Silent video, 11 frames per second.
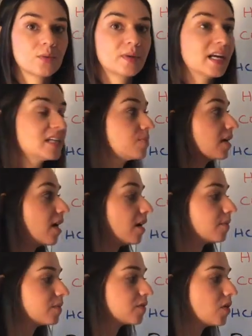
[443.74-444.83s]
your pH
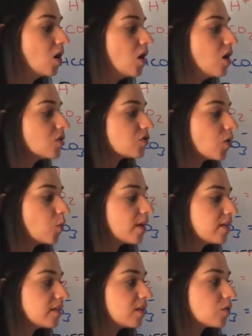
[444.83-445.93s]
becomes. So
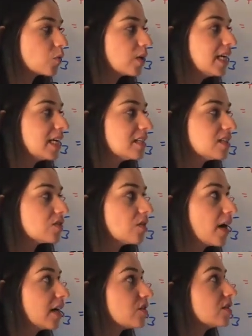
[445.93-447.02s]
with 3
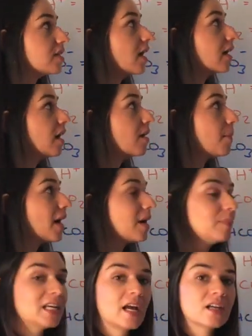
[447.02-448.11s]
additional hydrogen ion, my
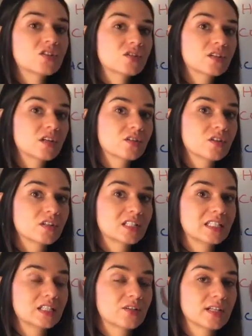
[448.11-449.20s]
pH is going to start
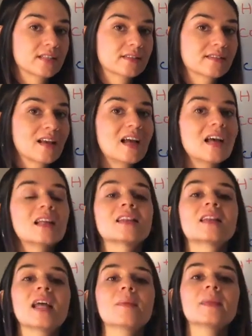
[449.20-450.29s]
to decrease.
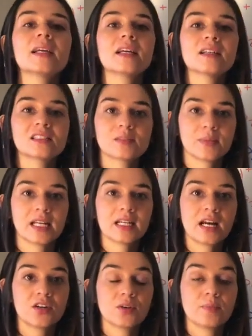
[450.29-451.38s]
Let me explain
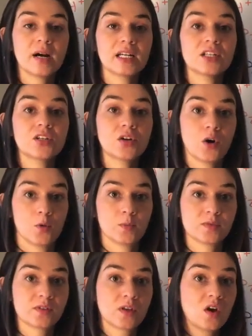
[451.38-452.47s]
how your body
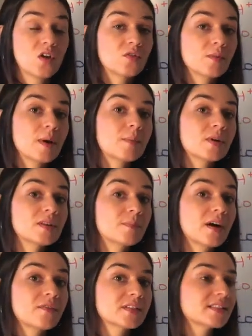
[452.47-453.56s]
copes. Remember the
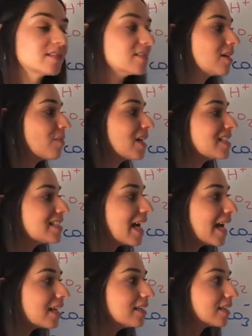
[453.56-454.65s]
buffer system, and
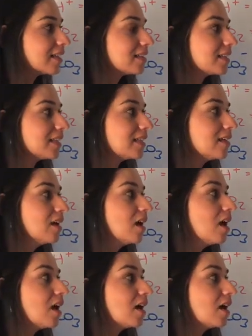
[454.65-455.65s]
technically